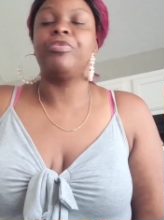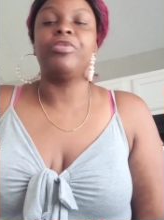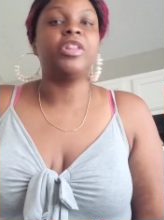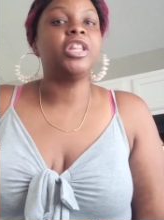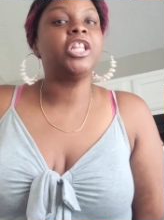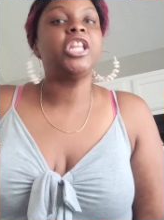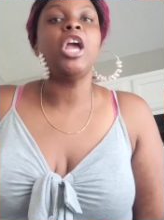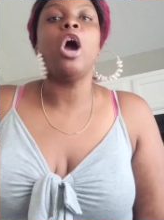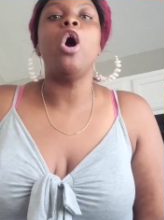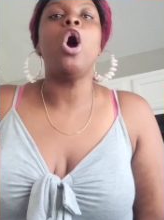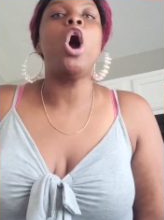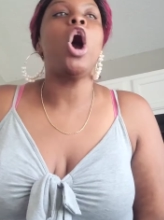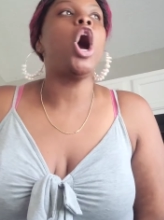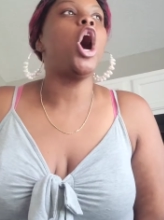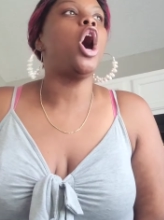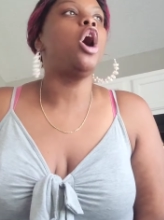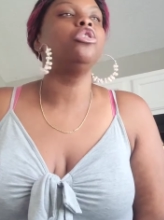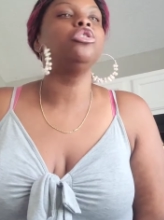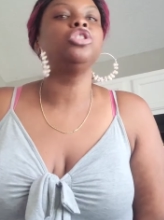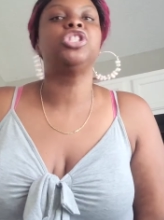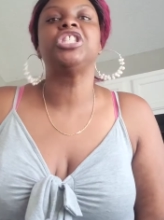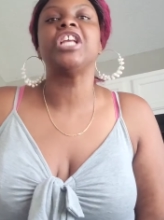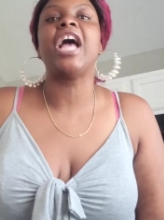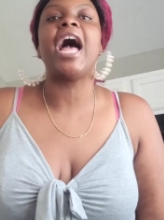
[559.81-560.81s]
Your
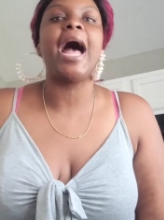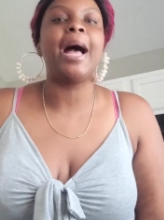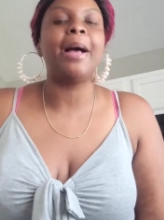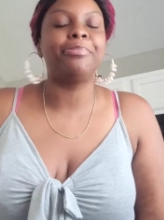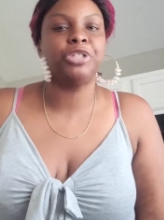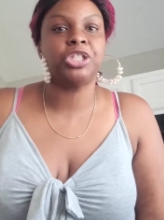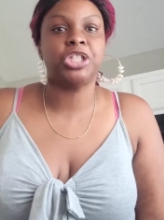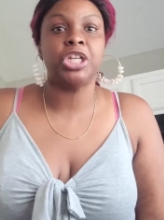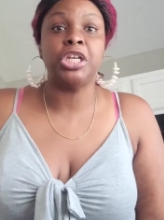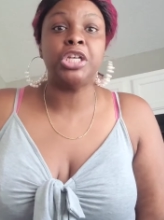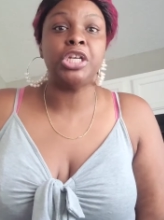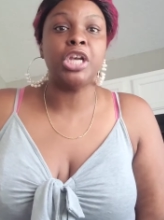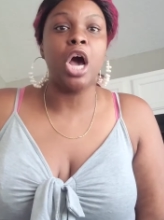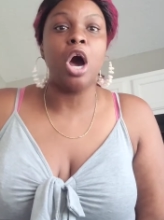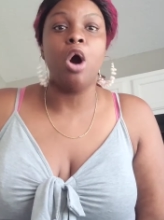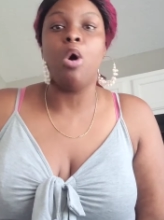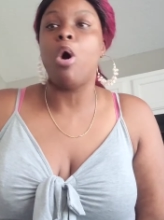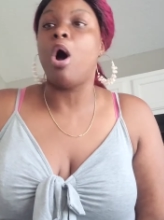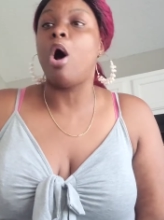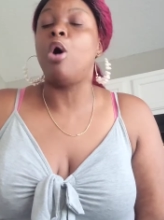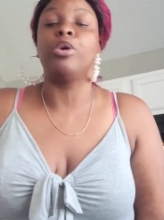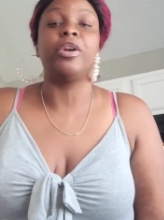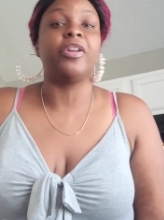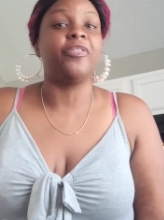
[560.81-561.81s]
whole job should know
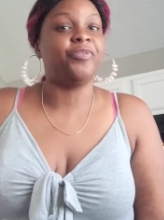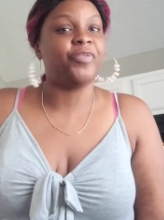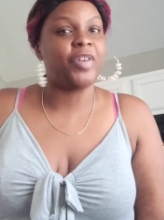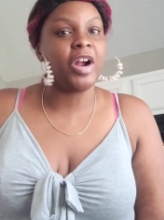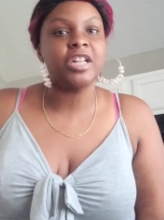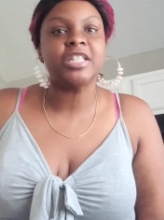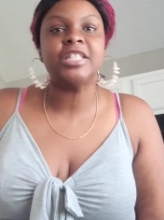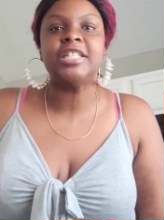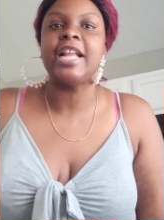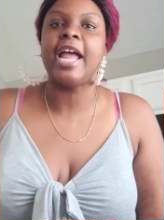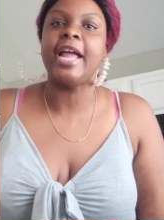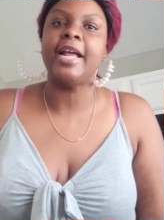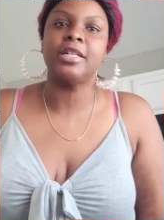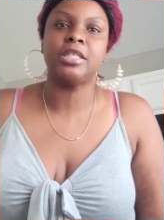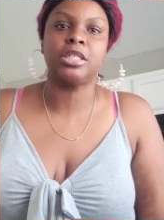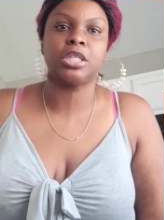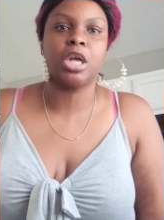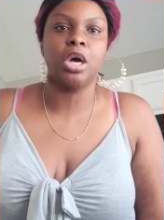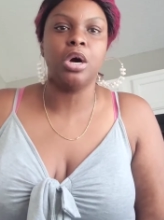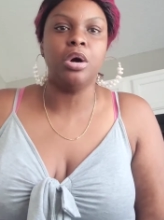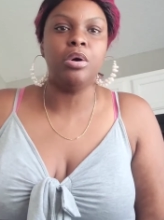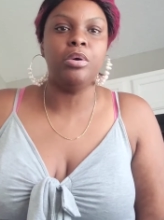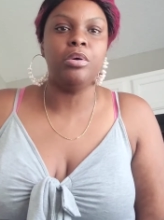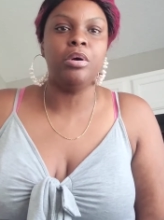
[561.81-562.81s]
on the first day of
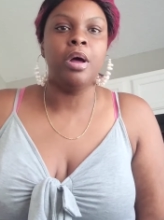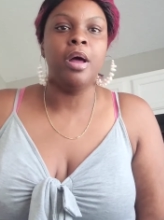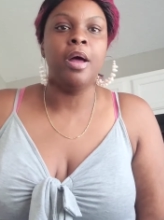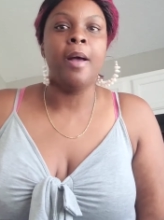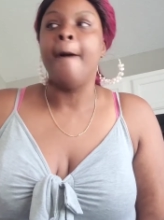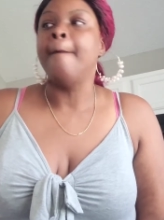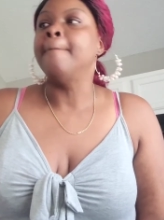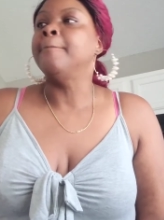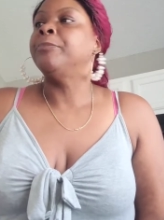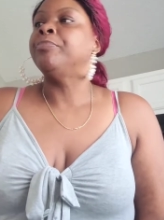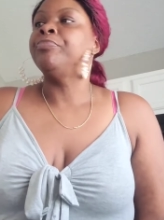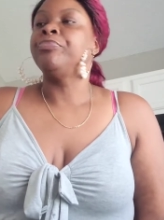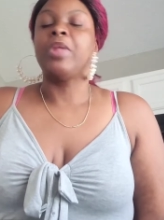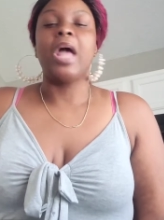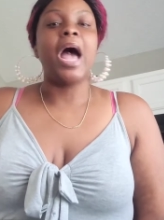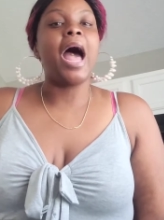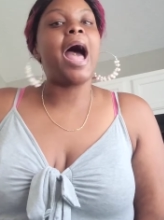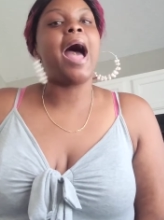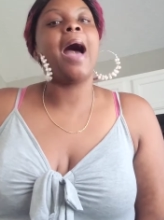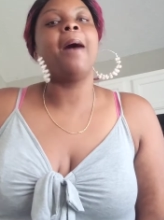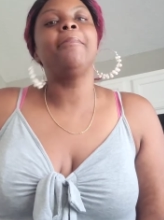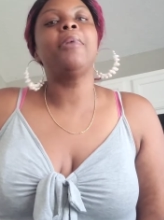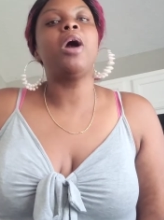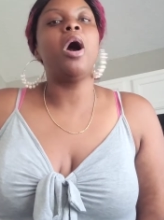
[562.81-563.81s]
school,
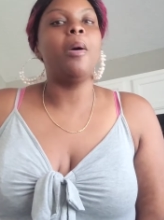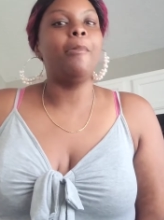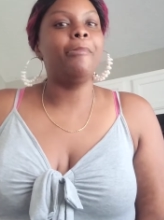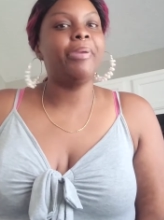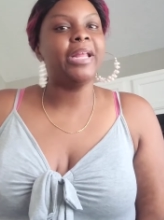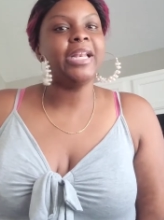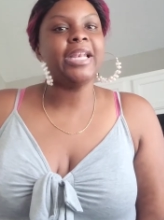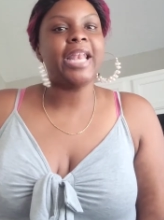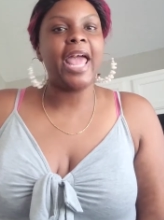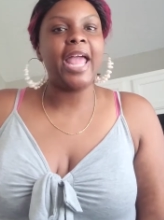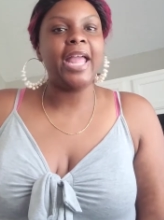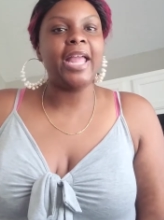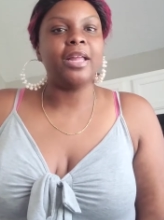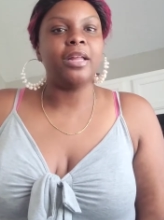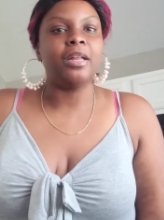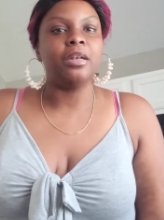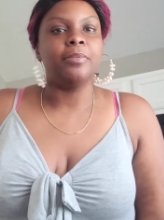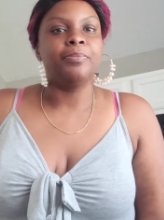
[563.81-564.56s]
I'm gonna be late.